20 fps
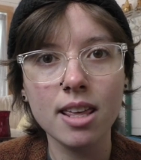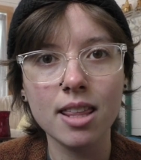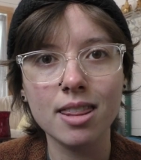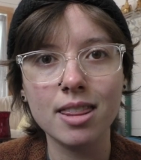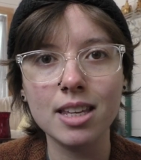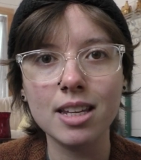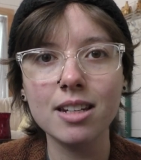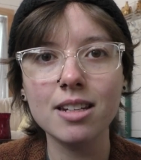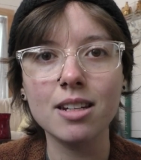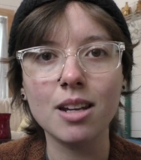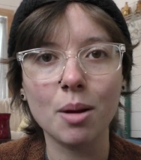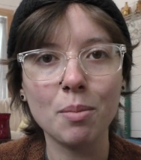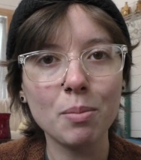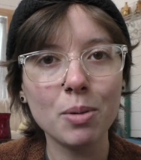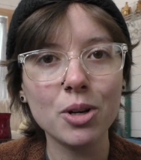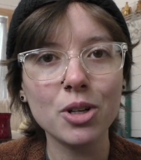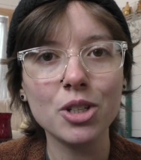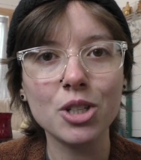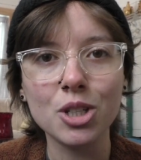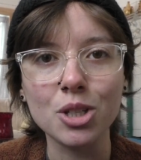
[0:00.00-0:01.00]
the
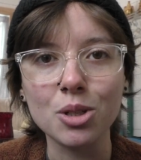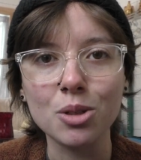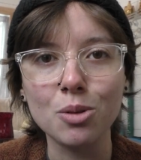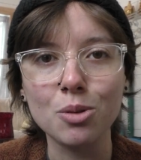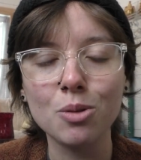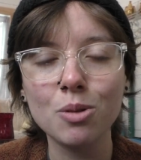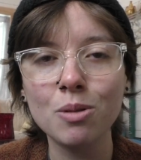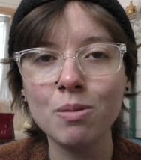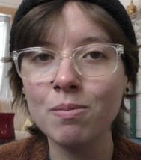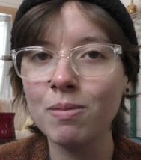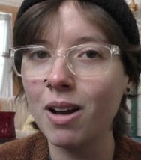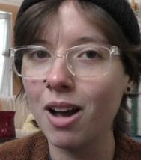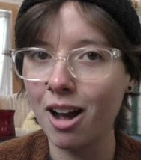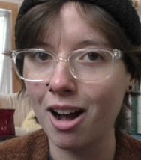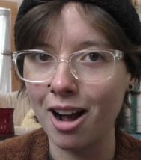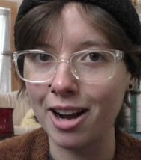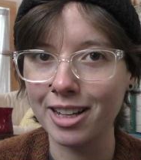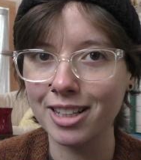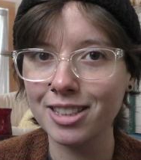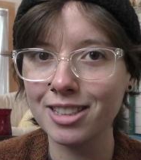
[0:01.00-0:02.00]
number 2
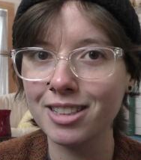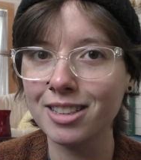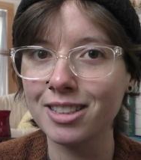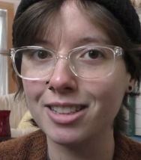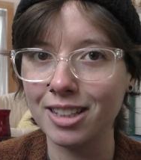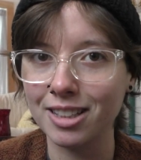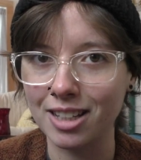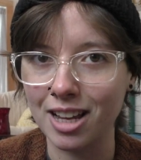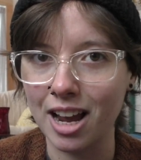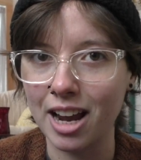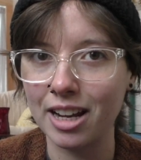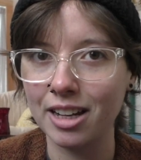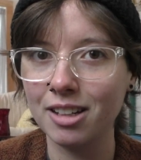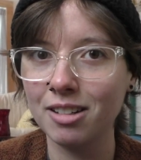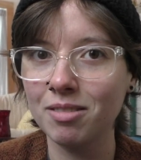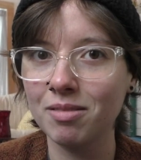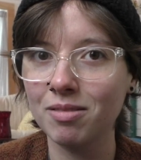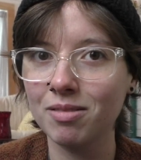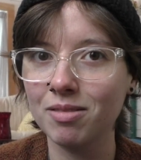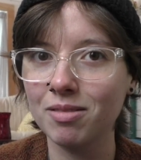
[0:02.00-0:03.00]
hottest design
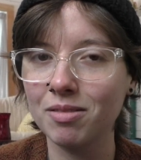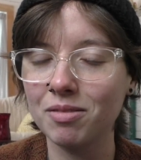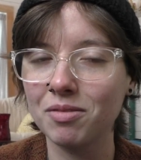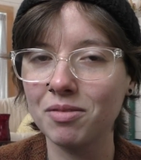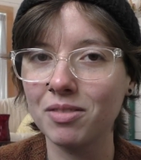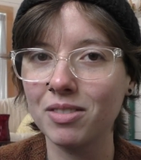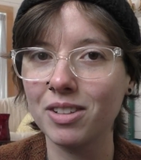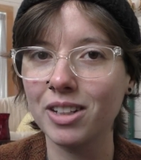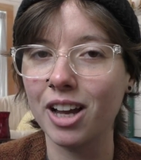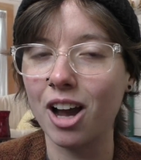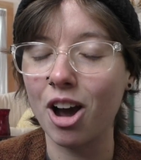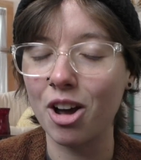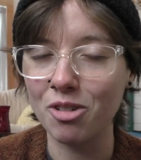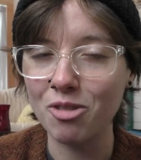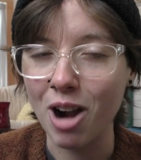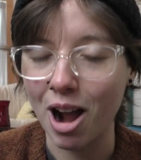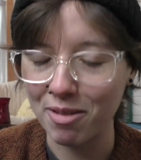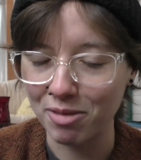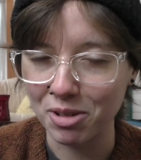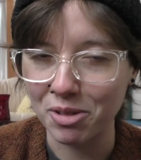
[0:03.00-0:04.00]
on
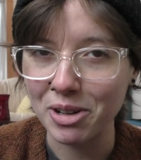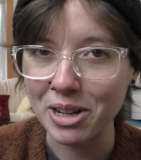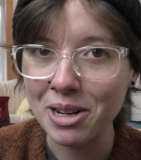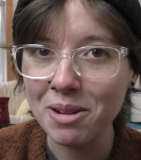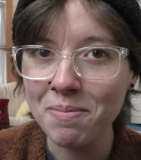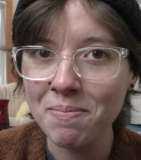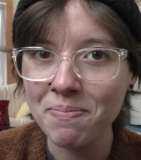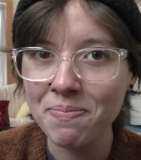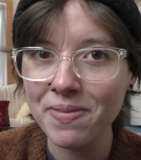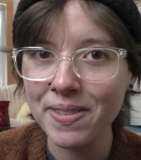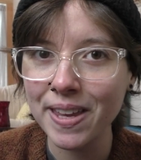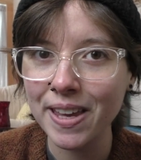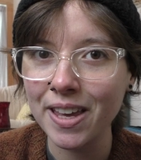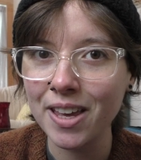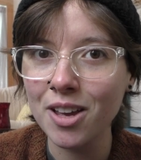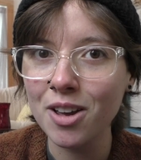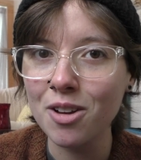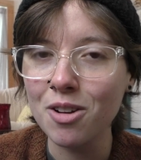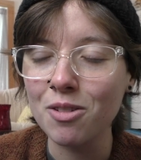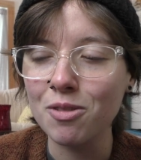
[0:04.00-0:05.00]
Ravelry
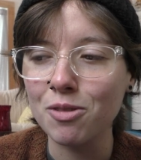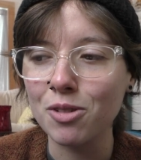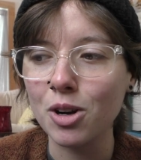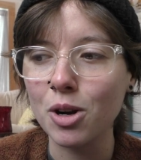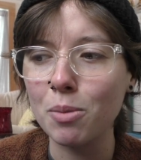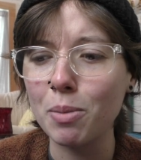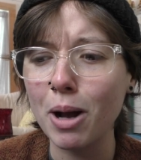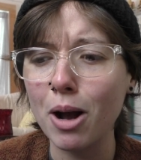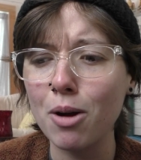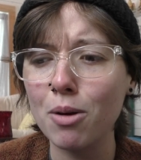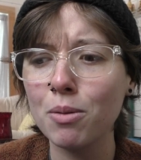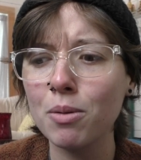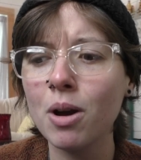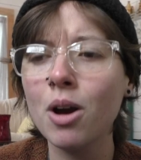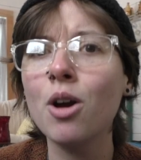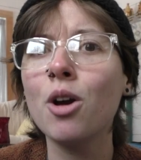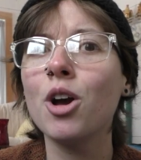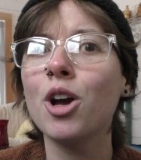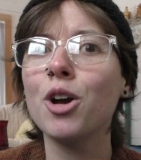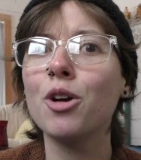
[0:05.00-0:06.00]
for about
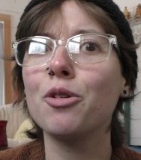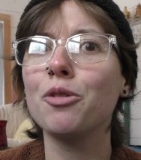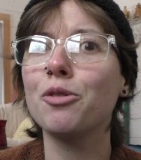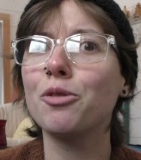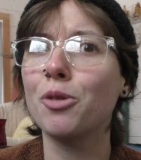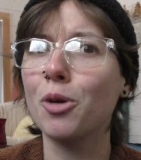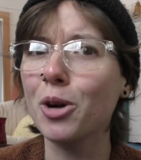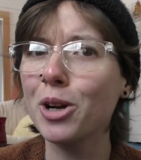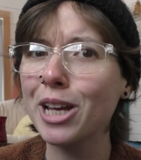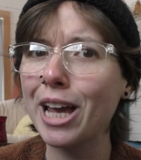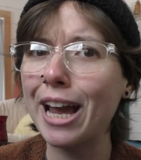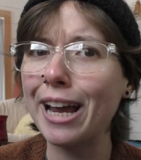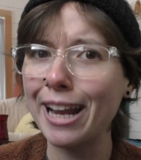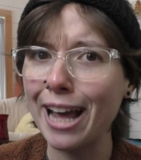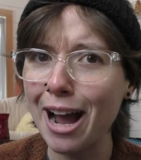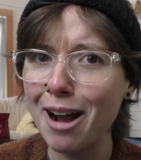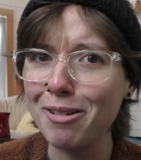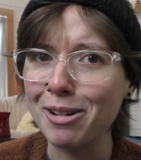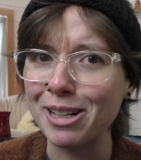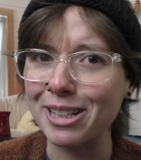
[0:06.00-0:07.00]
48
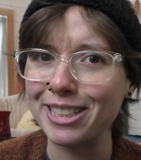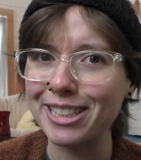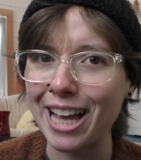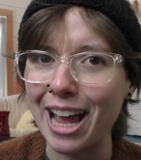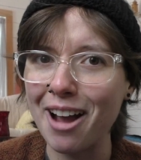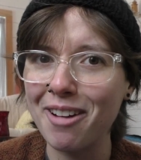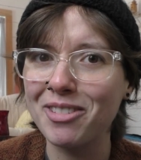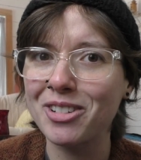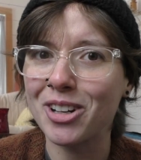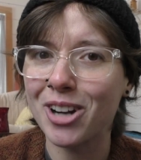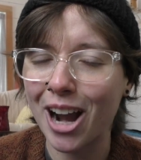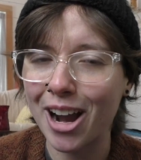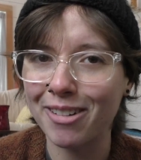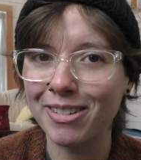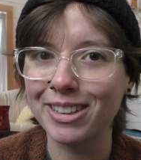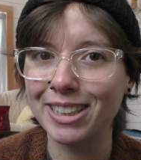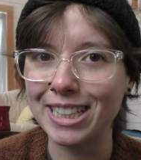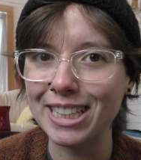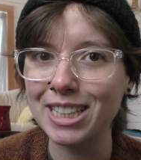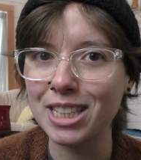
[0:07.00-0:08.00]
hours after I
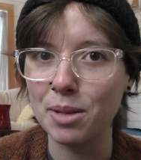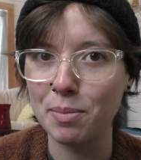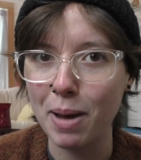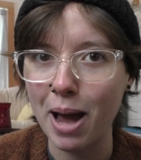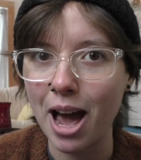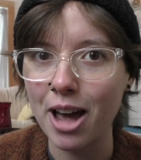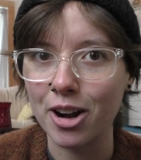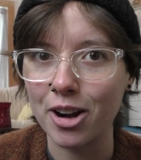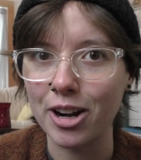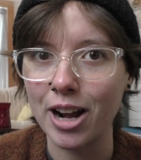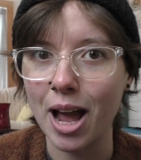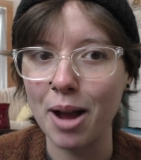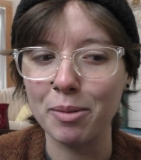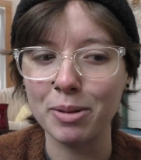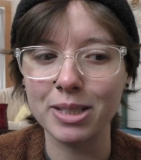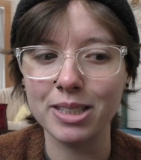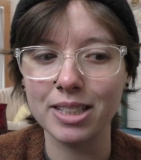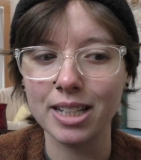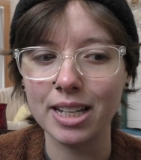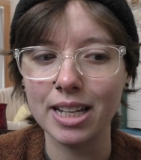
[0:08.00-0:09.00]
released the pattern. I
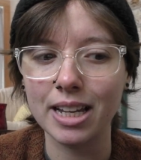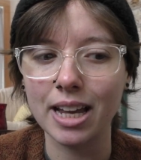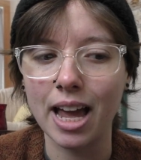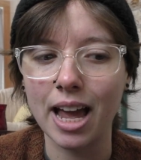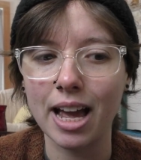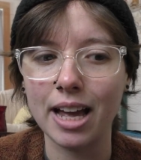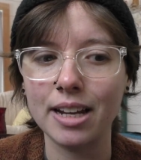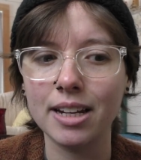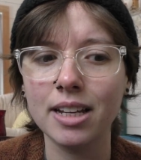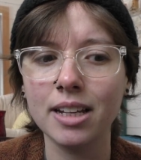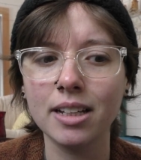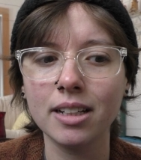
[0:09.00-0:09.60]
was sitting at